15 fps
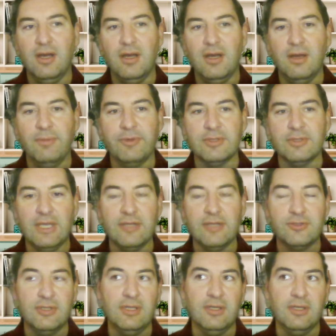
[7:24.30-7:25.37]
because
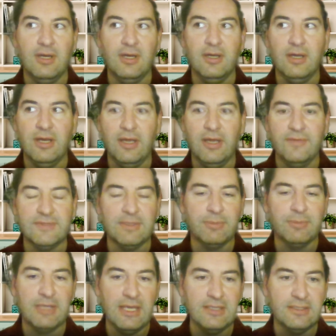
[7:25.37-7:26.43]
actually I have
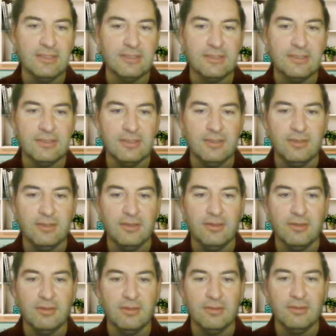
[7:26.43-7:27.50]
some cases
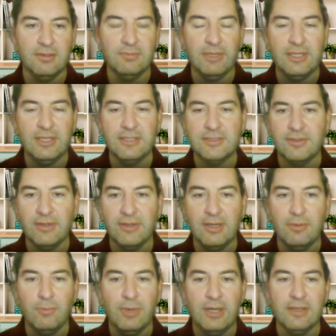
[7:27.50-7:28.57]
in my
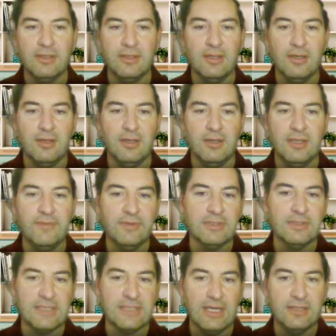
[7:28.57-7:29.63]
history when even
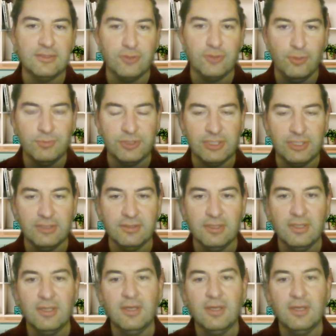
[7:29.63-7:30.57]
signed term sheet